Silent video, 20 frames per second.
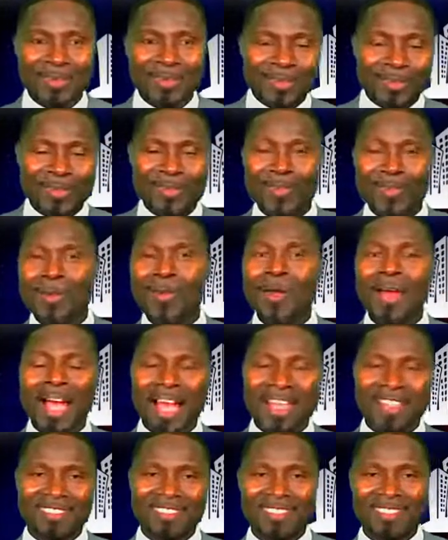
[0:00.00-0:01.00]
Kujo
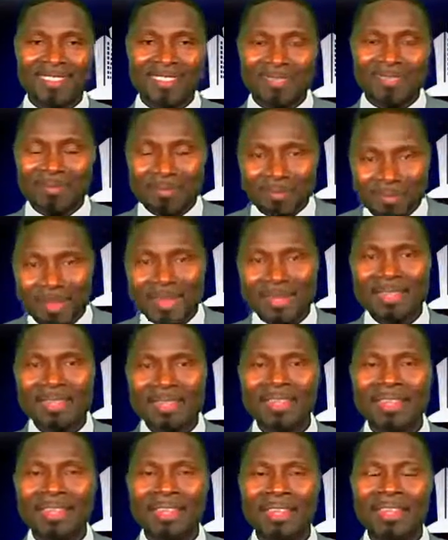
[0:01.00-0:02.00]
has made